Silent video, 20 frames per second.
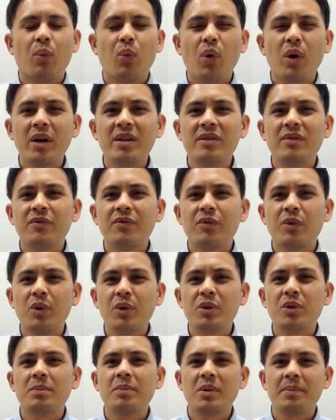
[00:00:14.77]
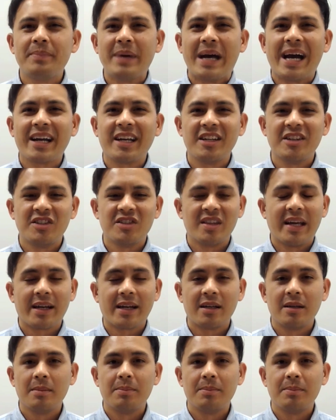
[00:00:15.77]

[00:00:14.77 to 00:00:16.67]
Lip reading: one vulnerable package that